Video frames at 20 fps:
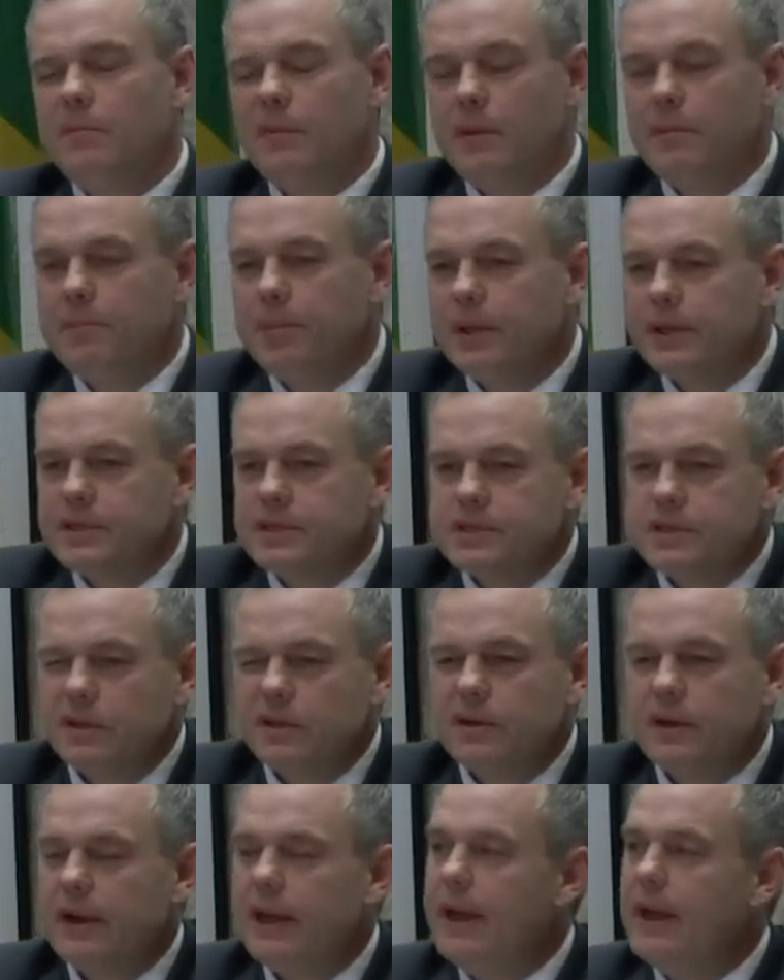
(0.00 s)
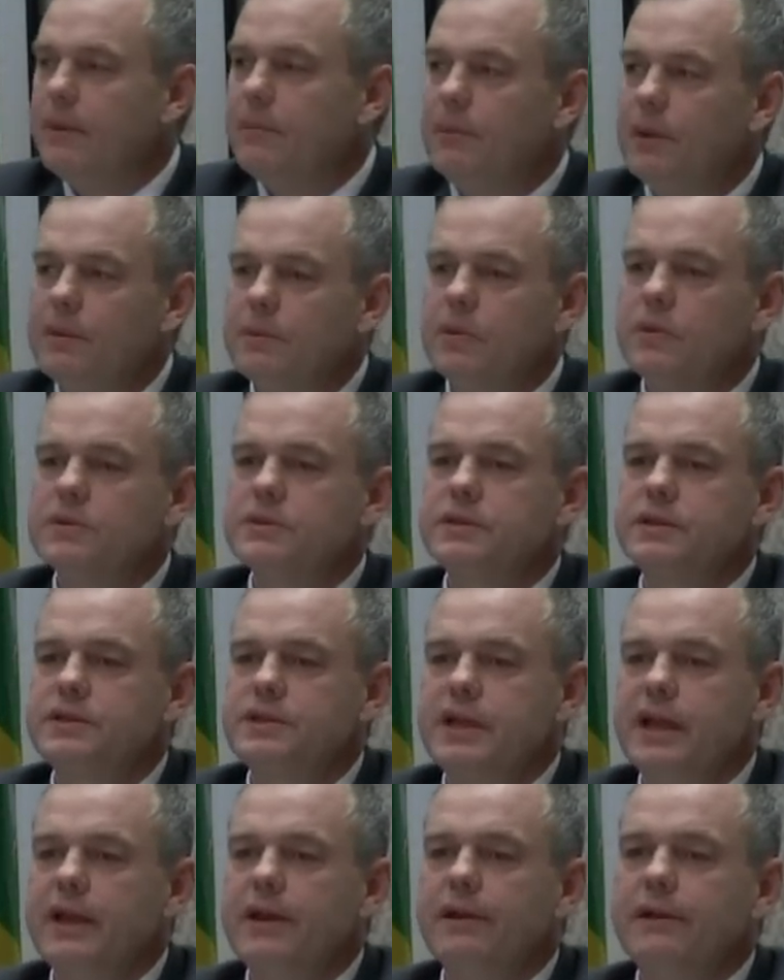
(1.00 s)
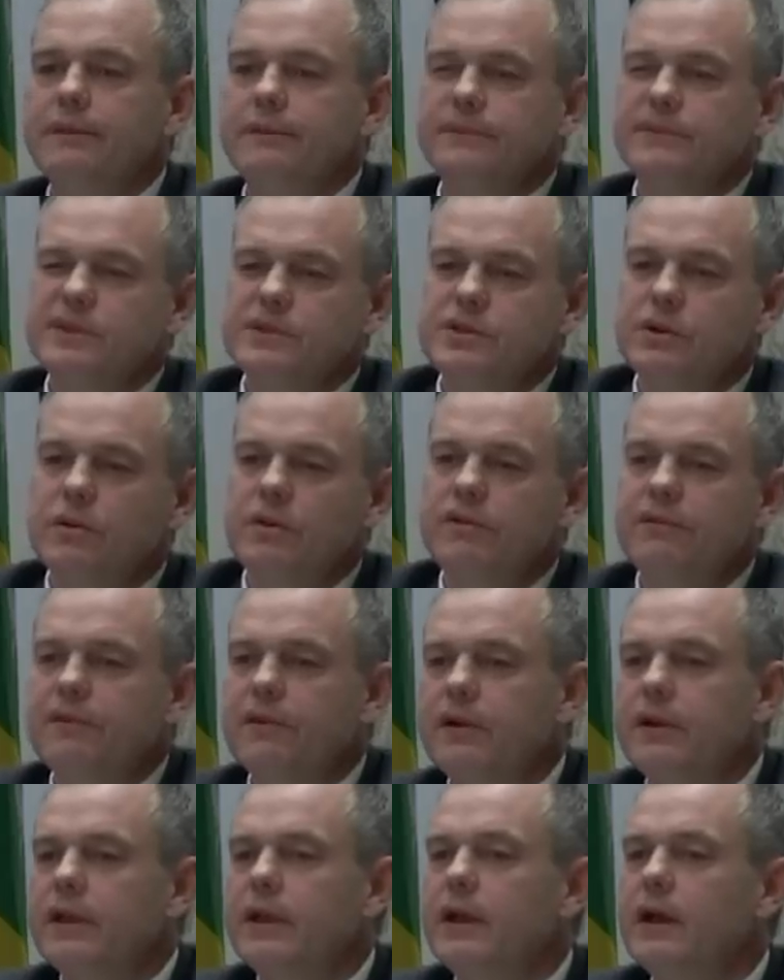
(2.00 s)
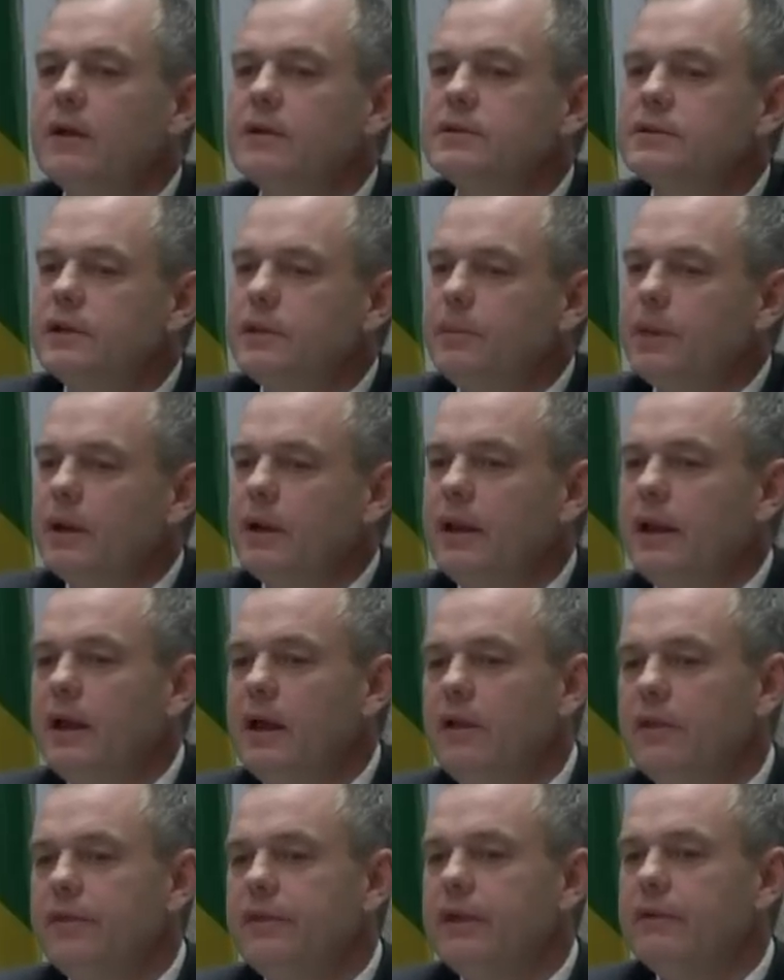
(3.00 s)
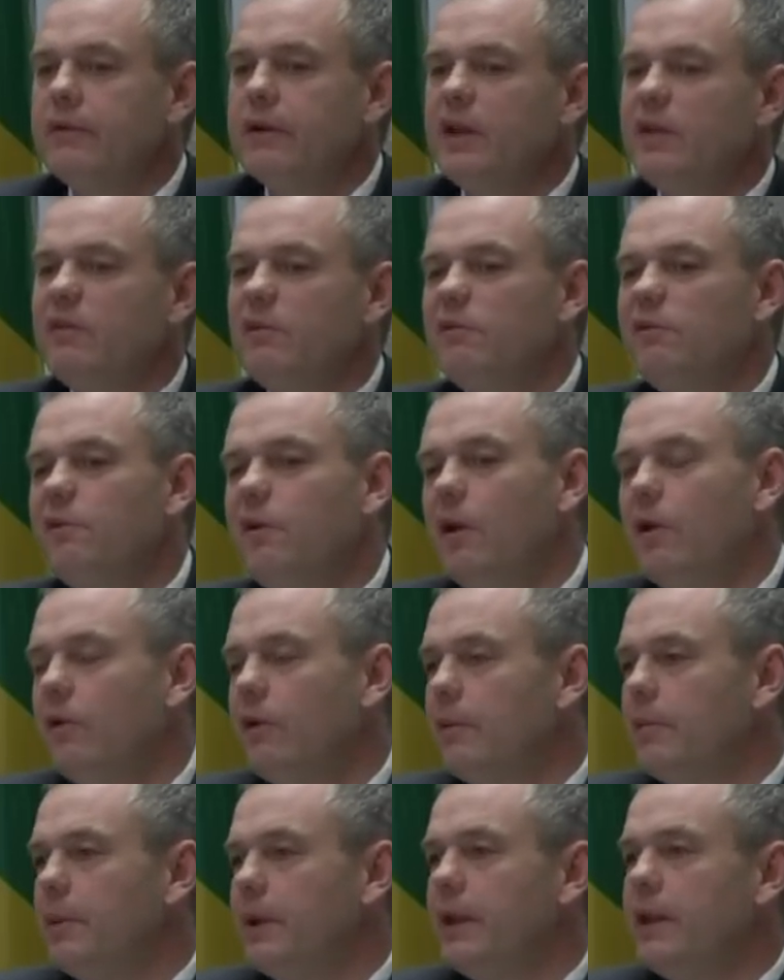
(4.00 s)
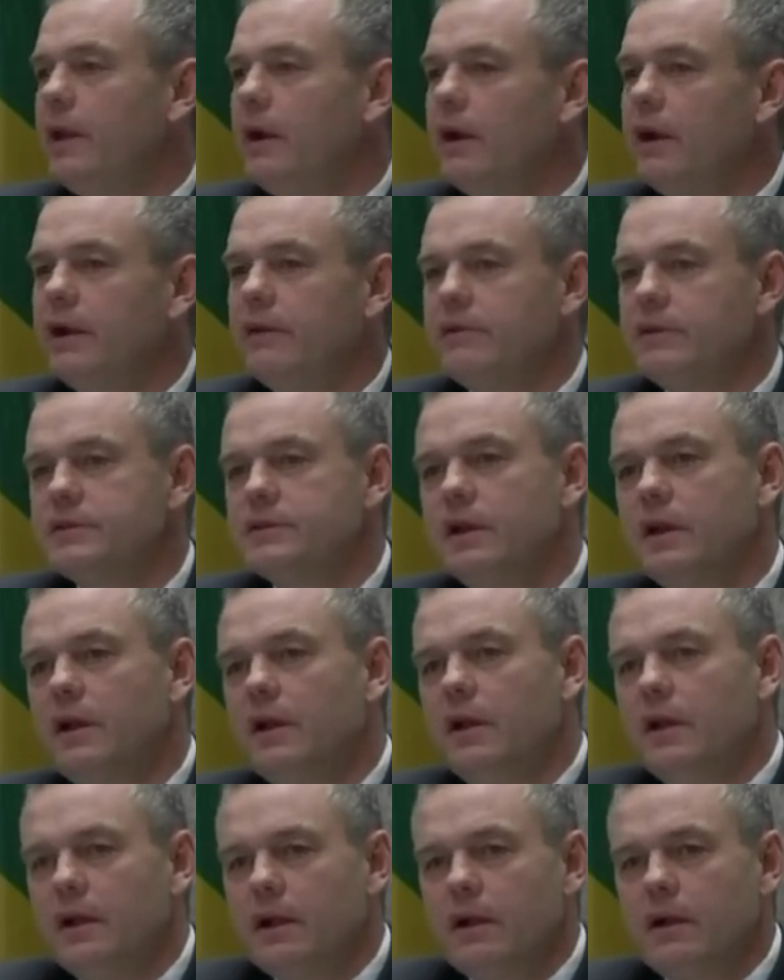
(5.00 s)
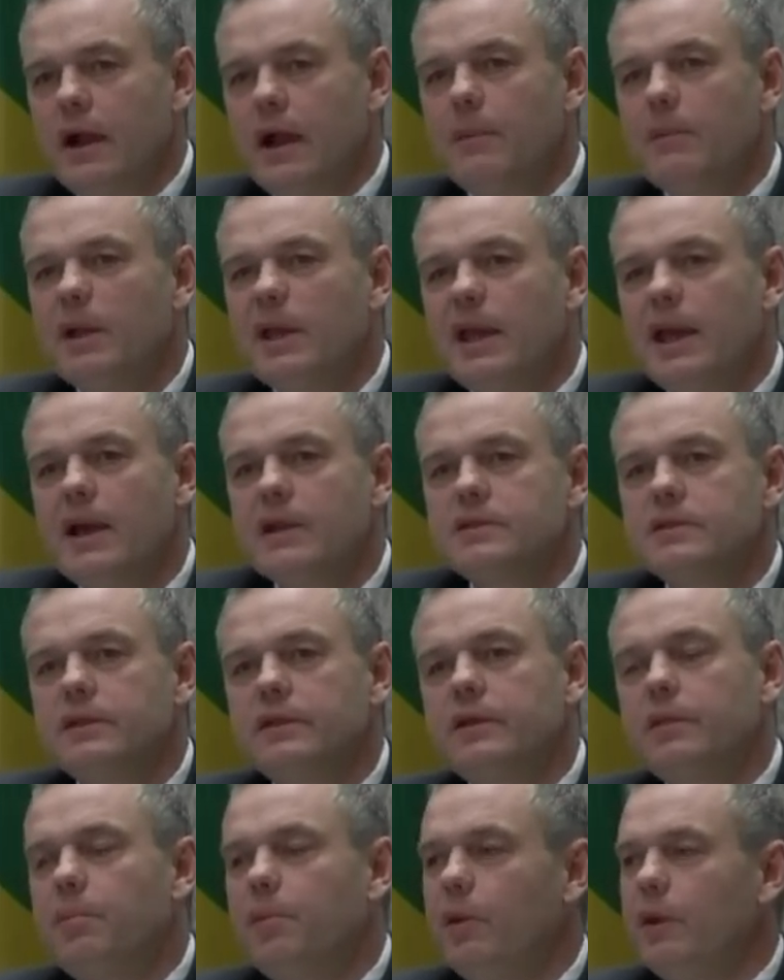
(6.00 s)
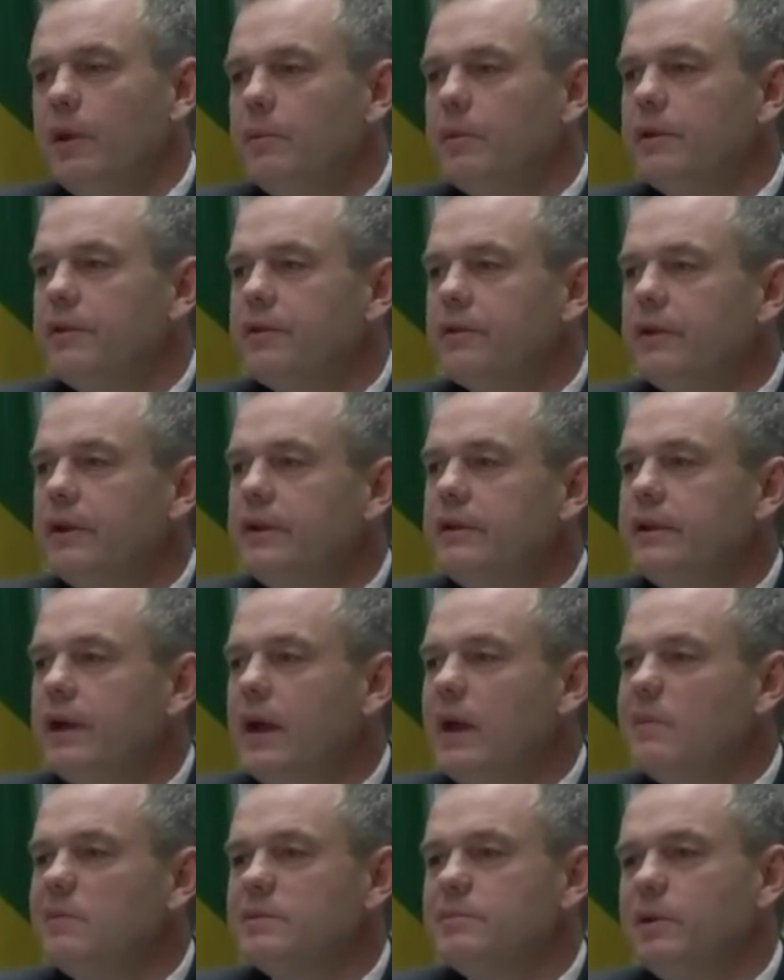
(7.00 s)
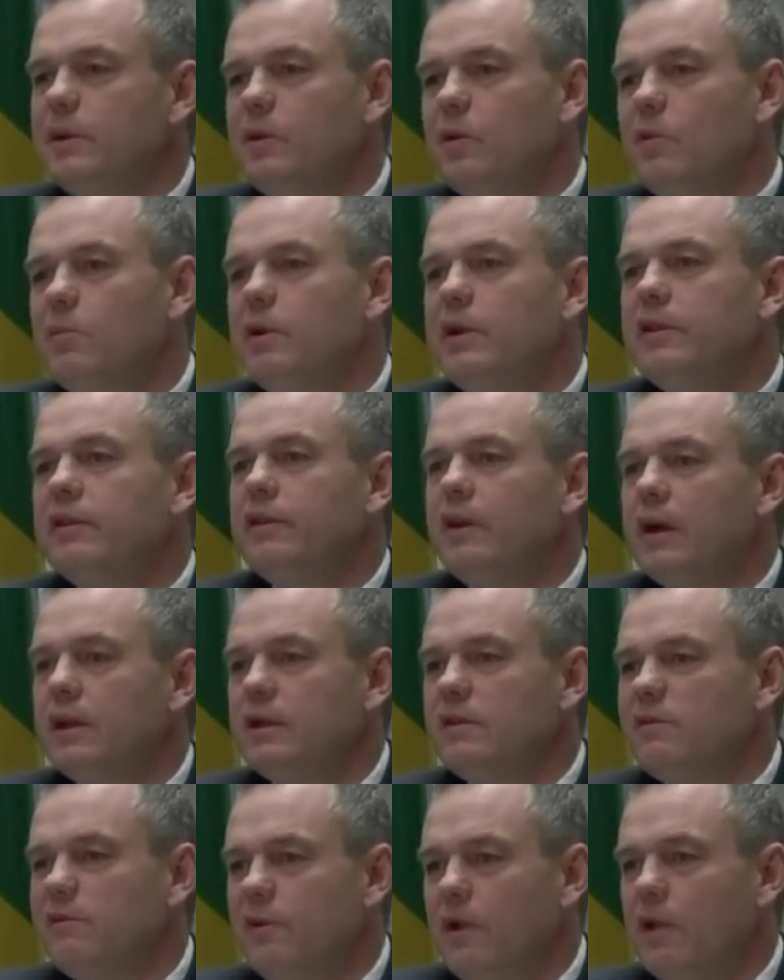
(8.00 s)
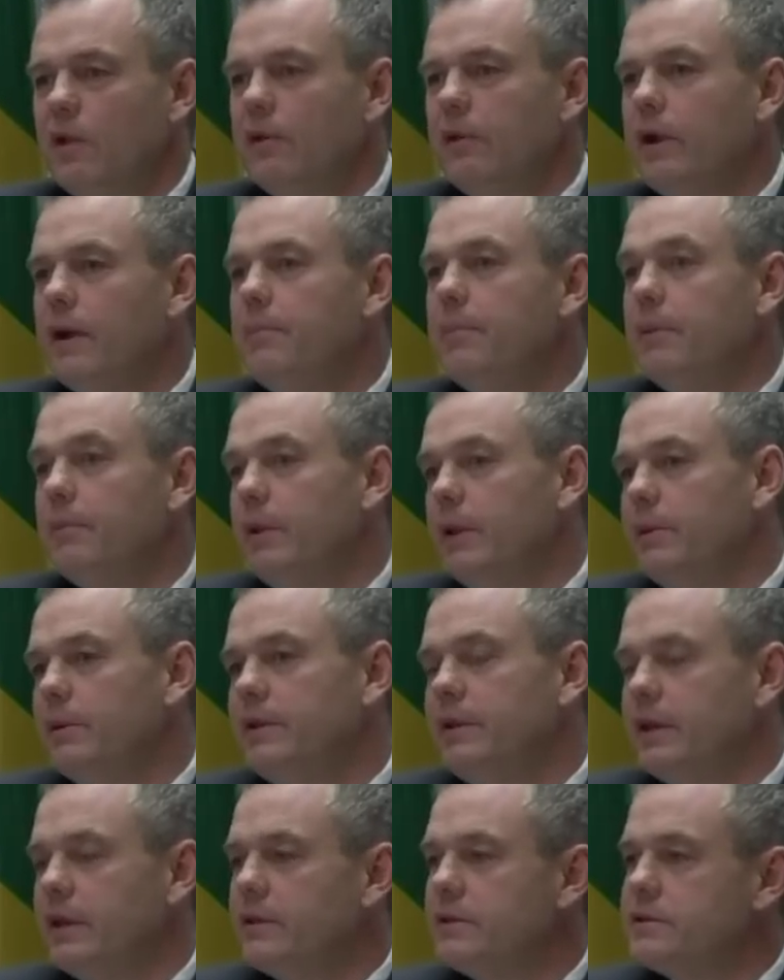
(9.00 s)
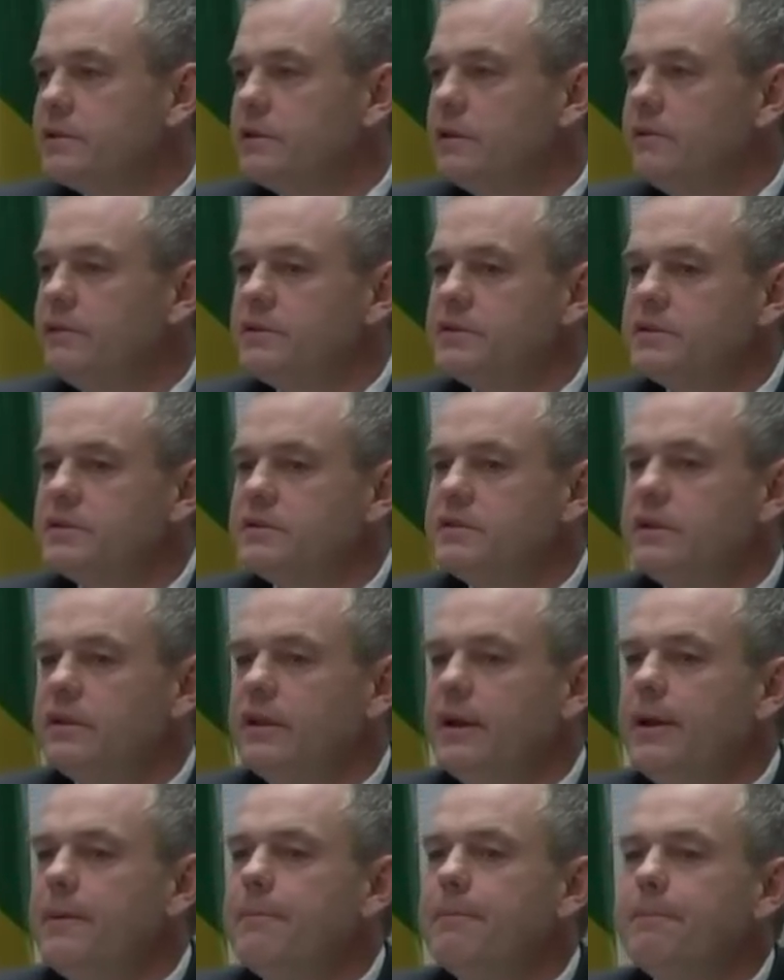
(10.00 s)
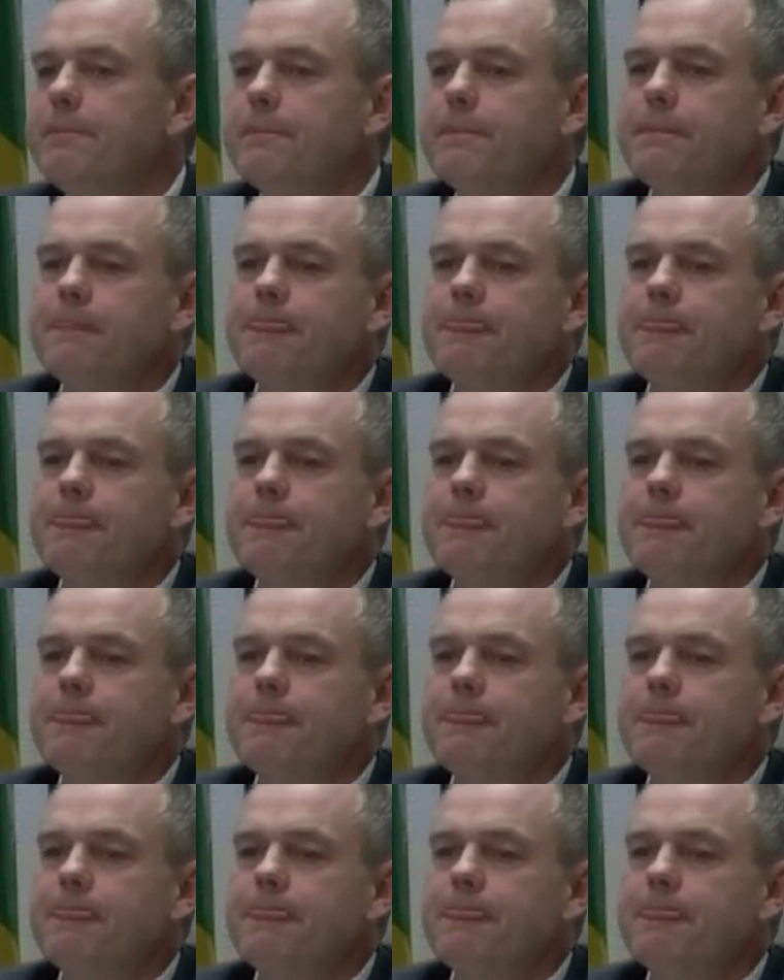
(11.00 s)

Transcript: Mom plays children at, Mom goes to jail. Joe referred to counseling, mental health, never given follow-up by caregivers. Grandma canceled the appointment three times, but nobody thought to follow it up and maybe take the services to them.